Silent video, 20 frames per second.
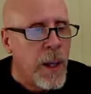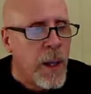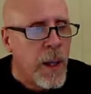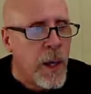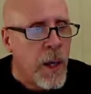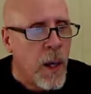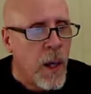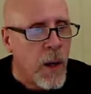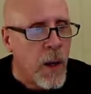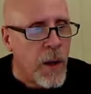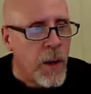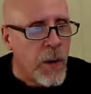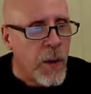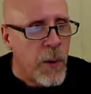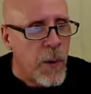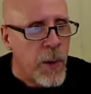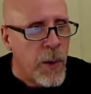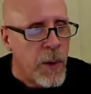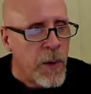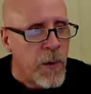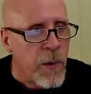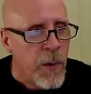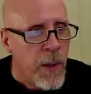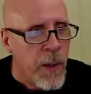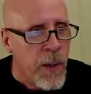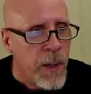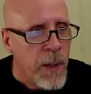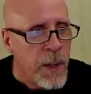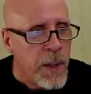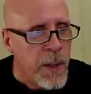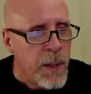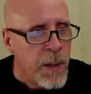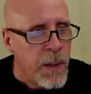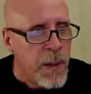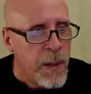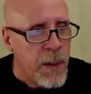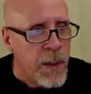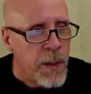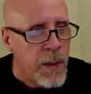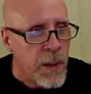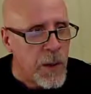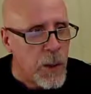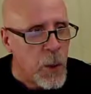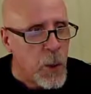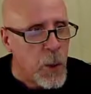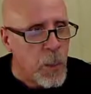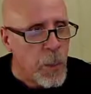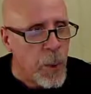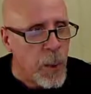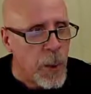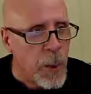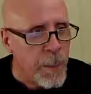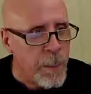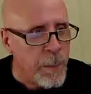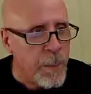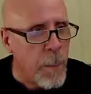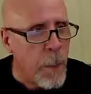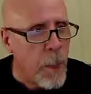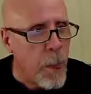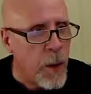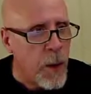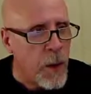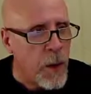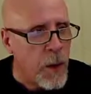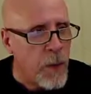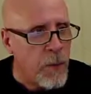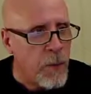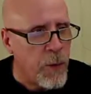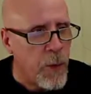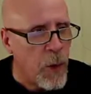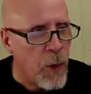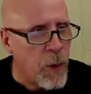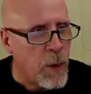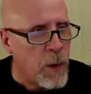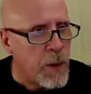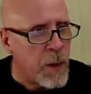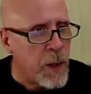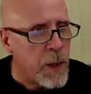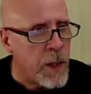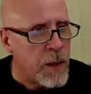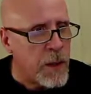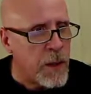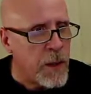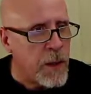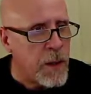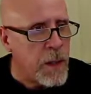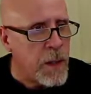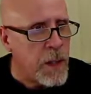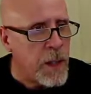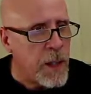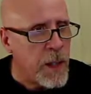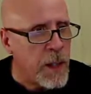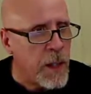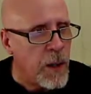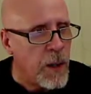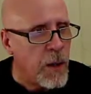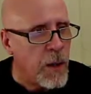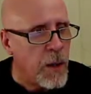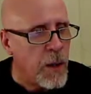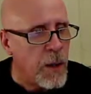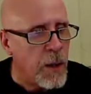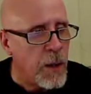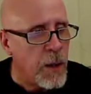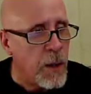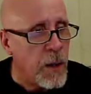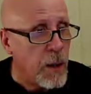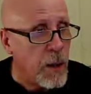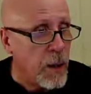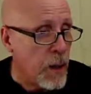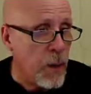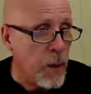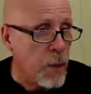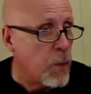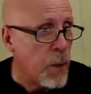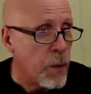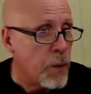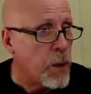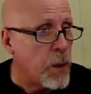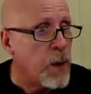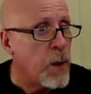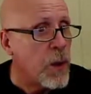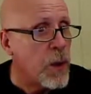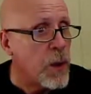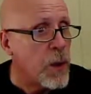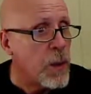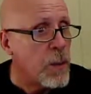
All right, so inside this loop, if R is less than D, then we return.